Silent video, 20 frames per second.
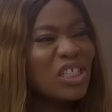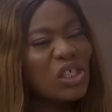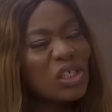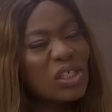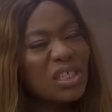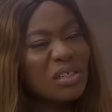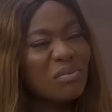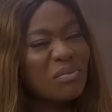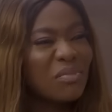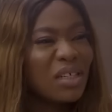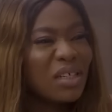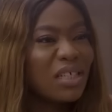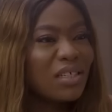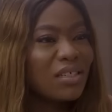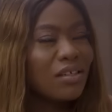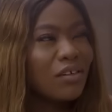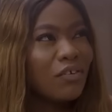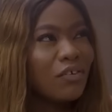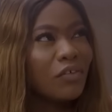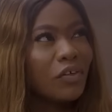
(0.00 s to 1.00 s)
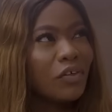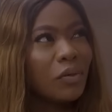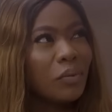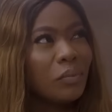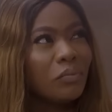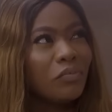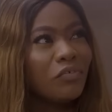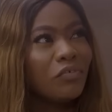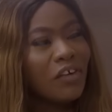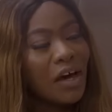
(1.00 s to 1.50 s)
does a mix of
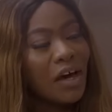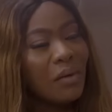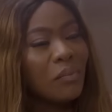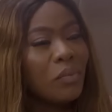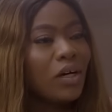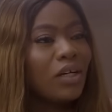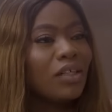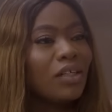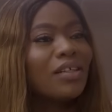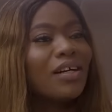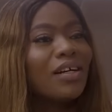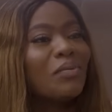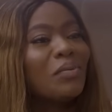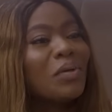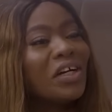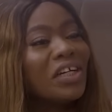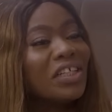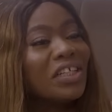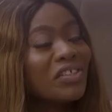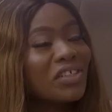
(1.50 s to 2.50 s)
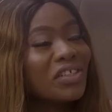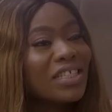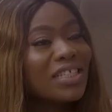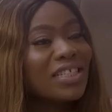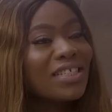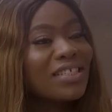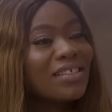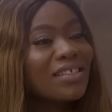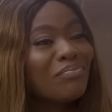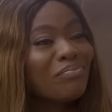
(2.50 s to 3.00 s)
fiber and
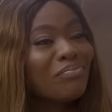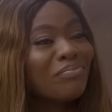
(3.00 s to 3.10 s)
carbohydrates.